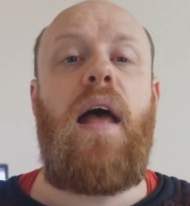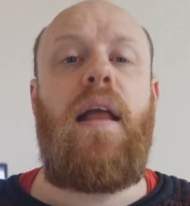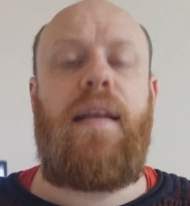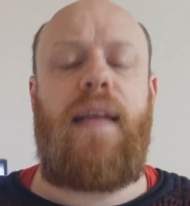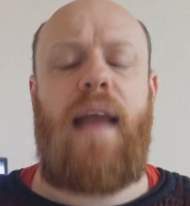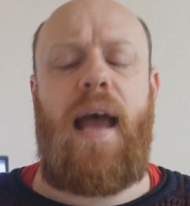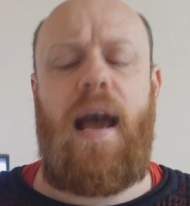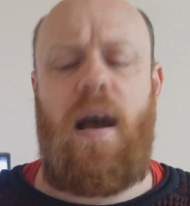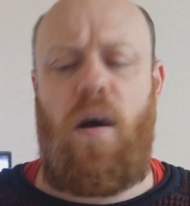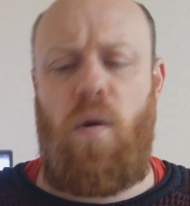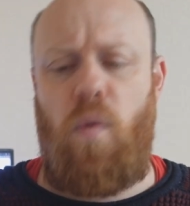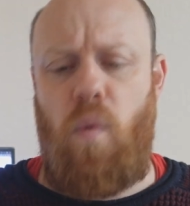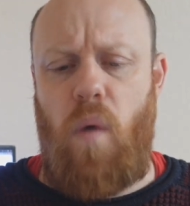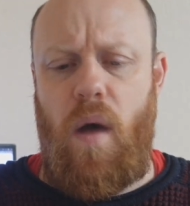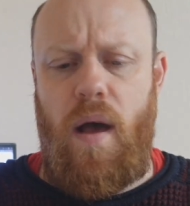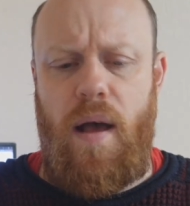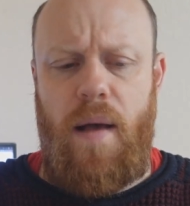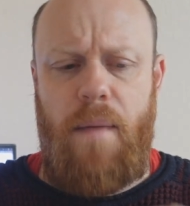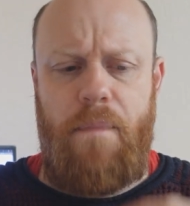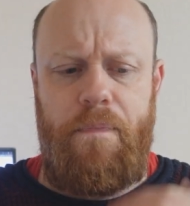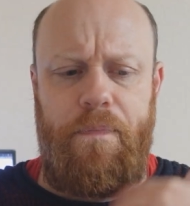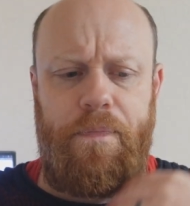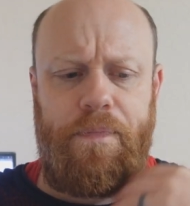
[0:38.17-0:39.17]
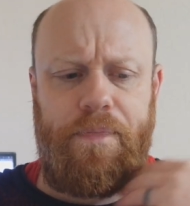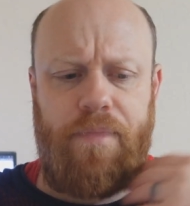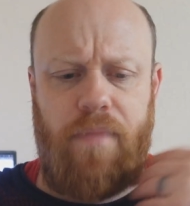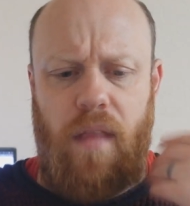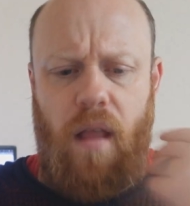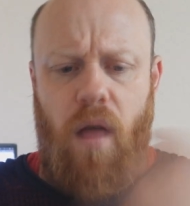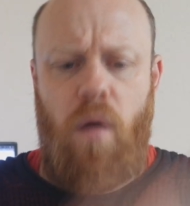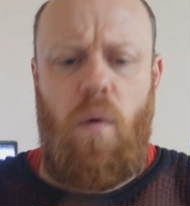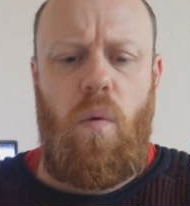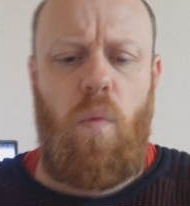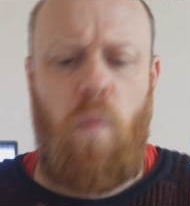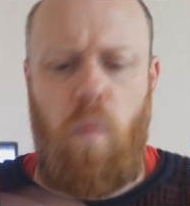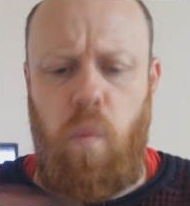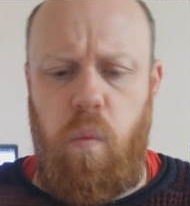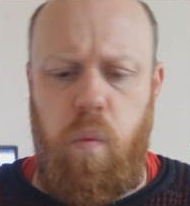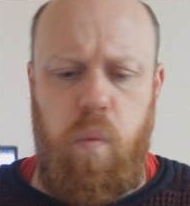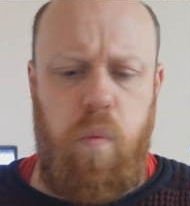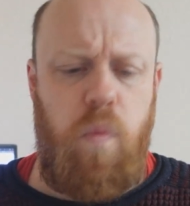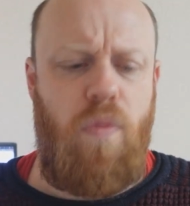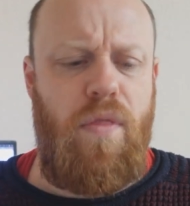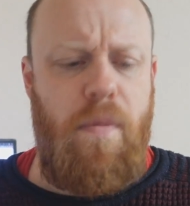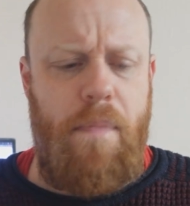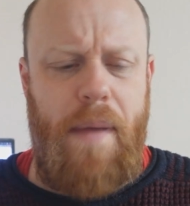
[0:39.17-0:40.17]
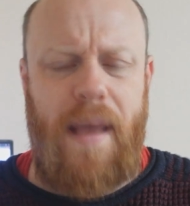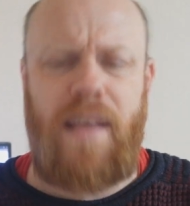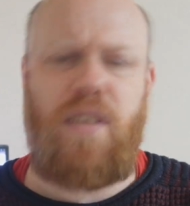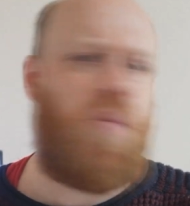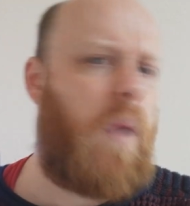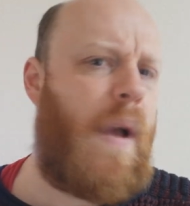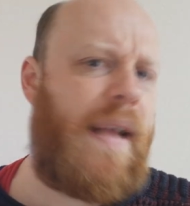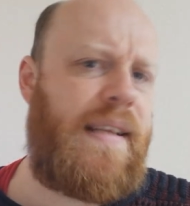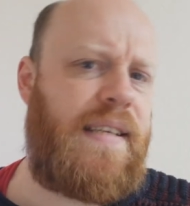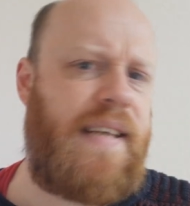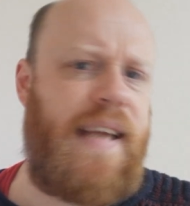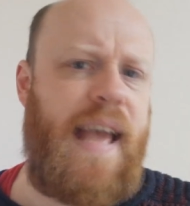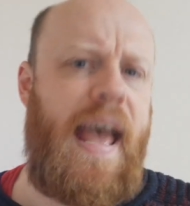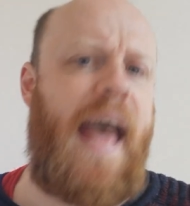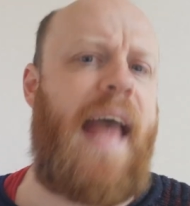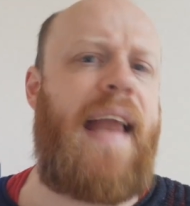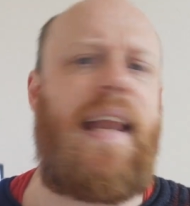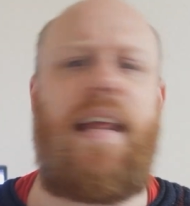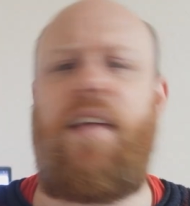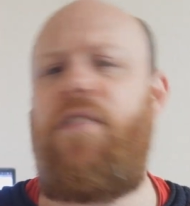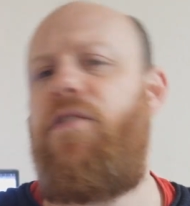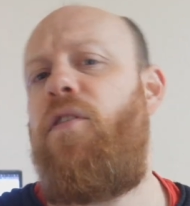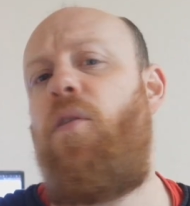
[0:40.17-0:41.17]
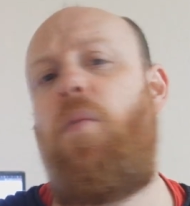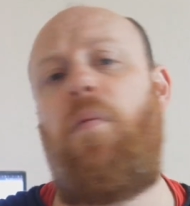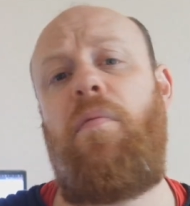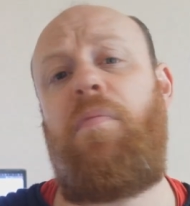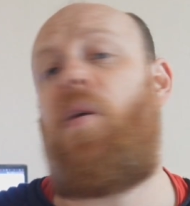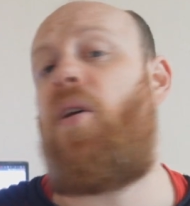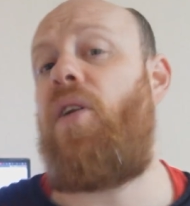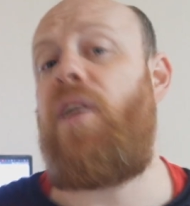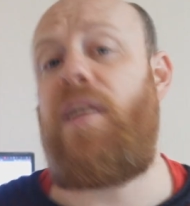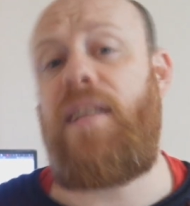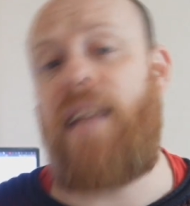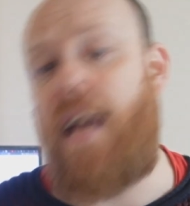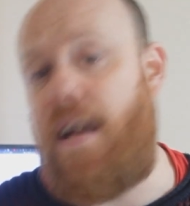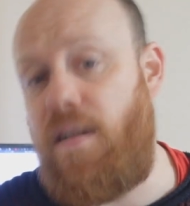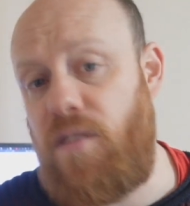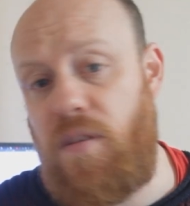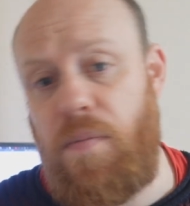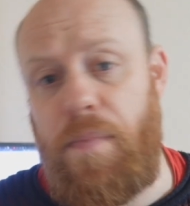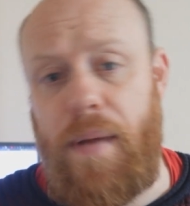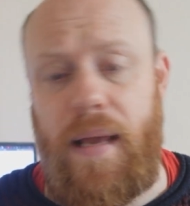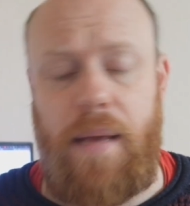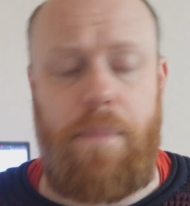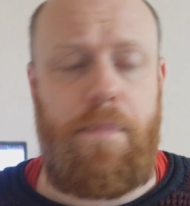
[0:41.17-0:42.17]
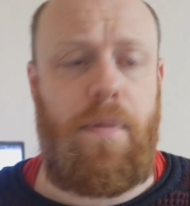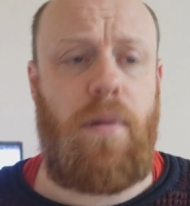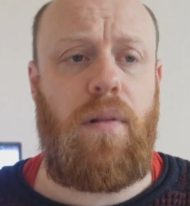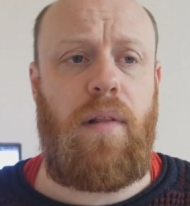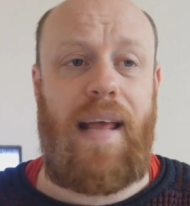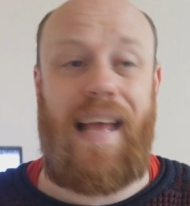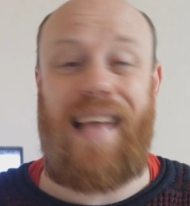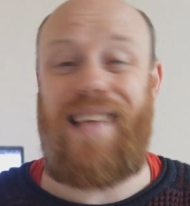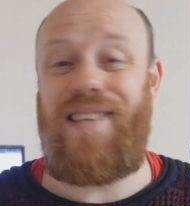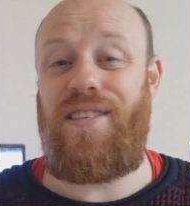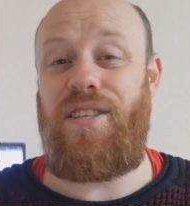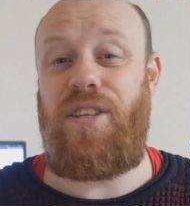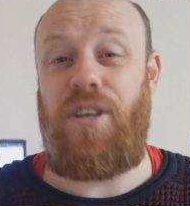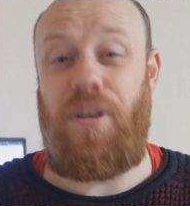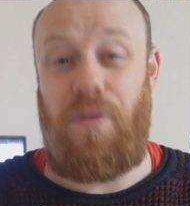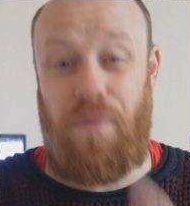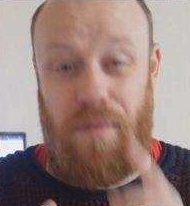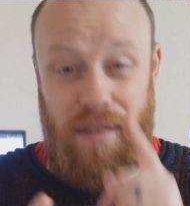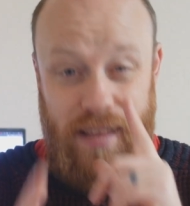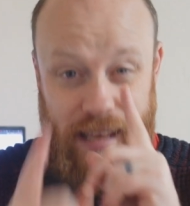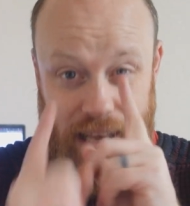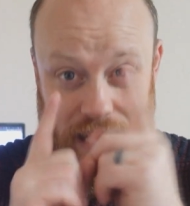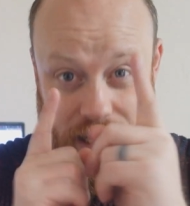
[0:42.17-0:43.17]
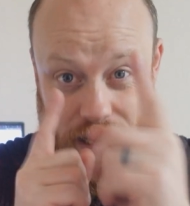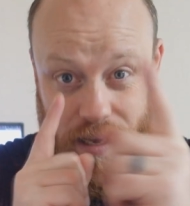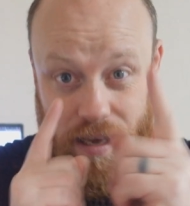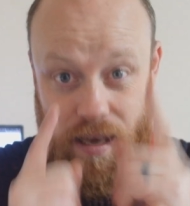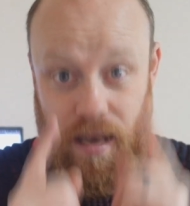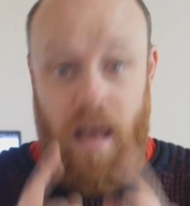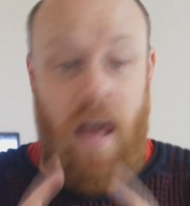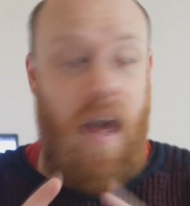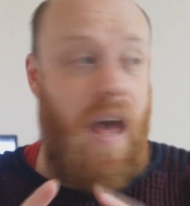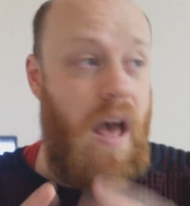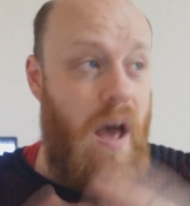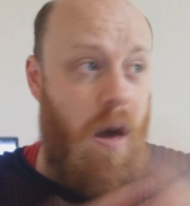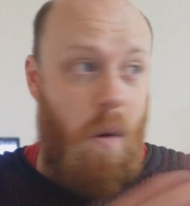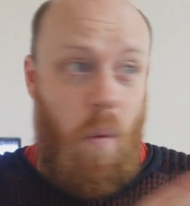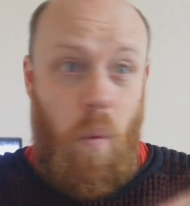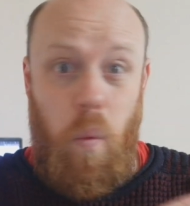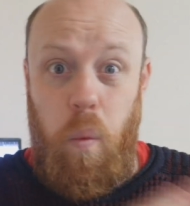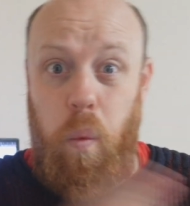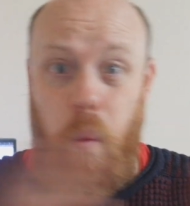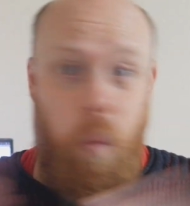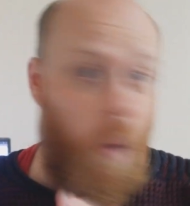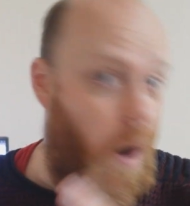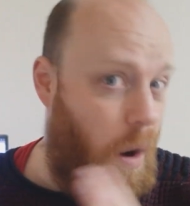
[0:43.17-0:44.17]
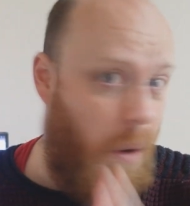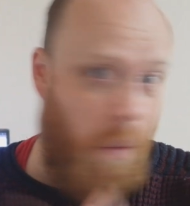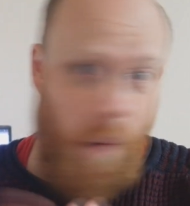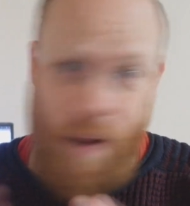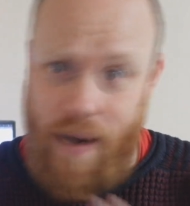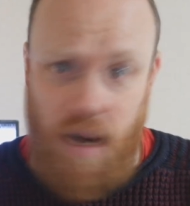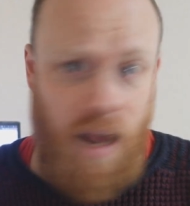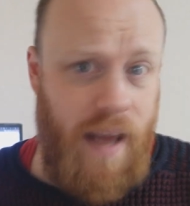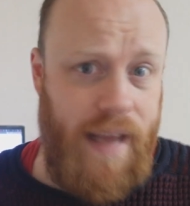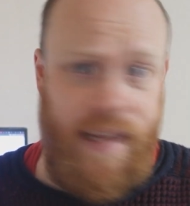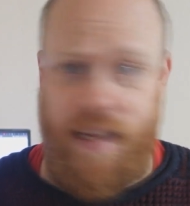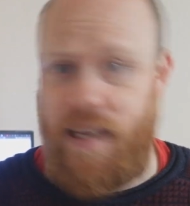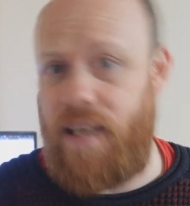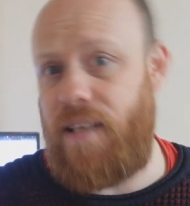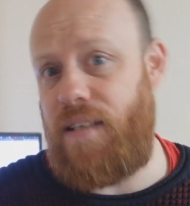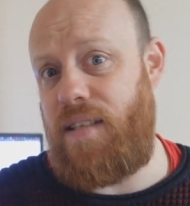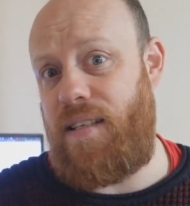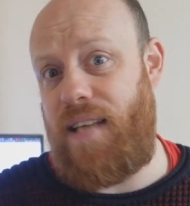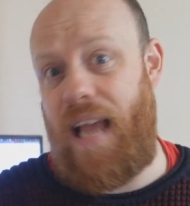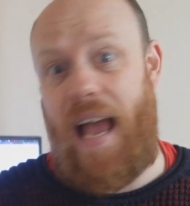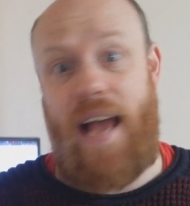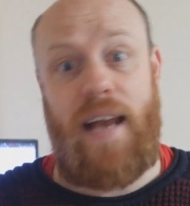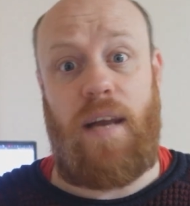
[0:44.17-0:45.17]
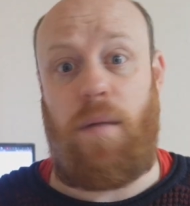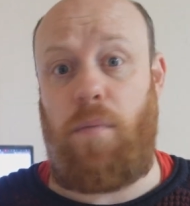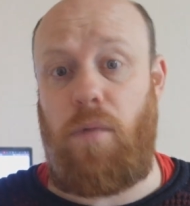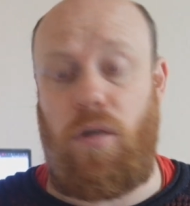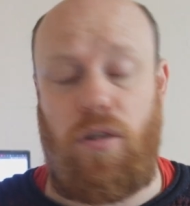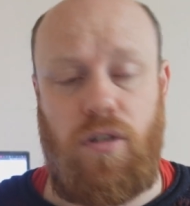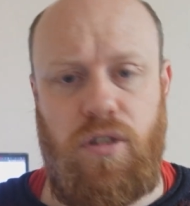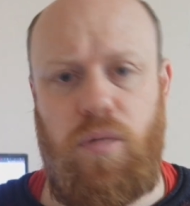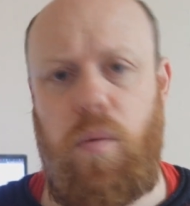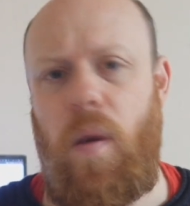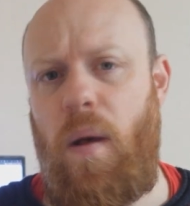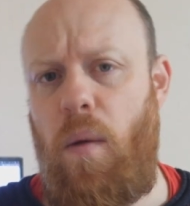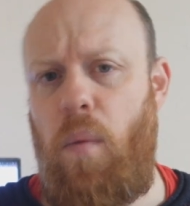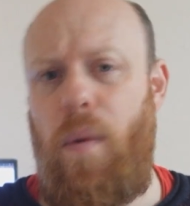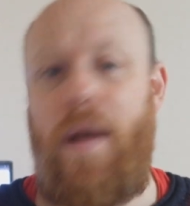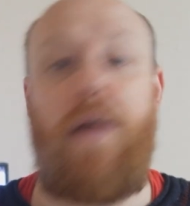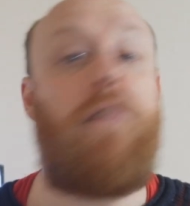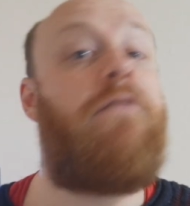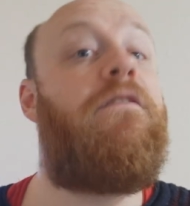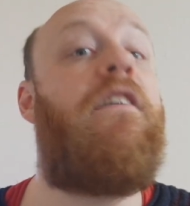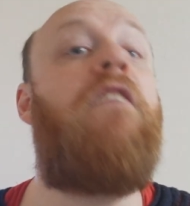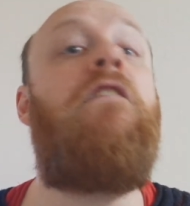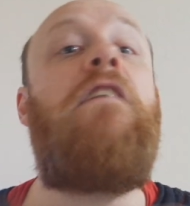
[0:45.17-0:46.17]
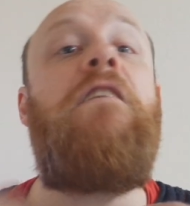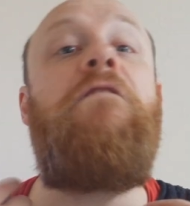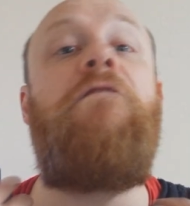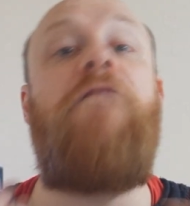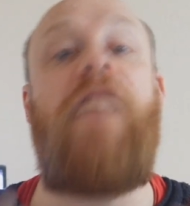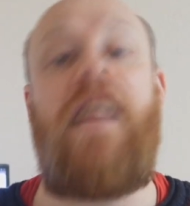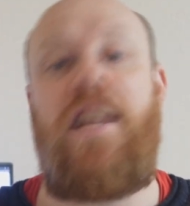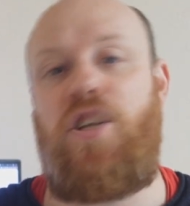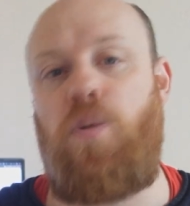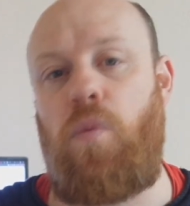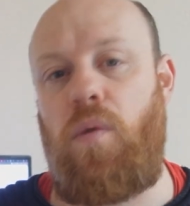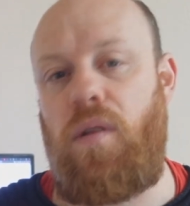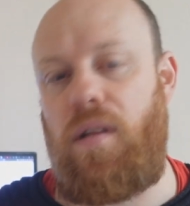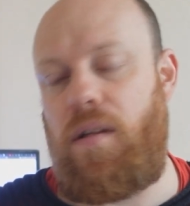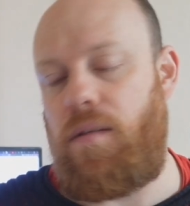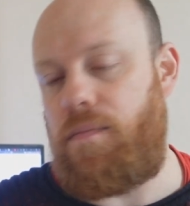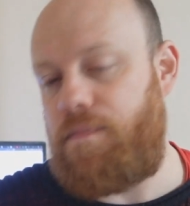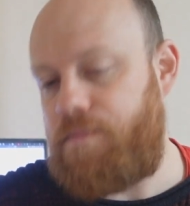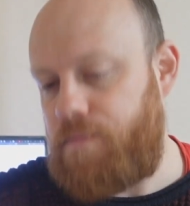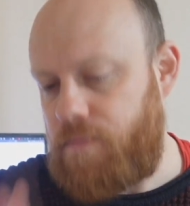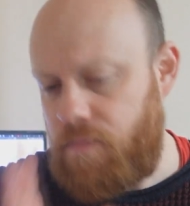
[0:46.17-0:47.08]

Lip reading: Now, the best way to get any form of product out to people is to think, what are we like as animals? Well, we're very visual.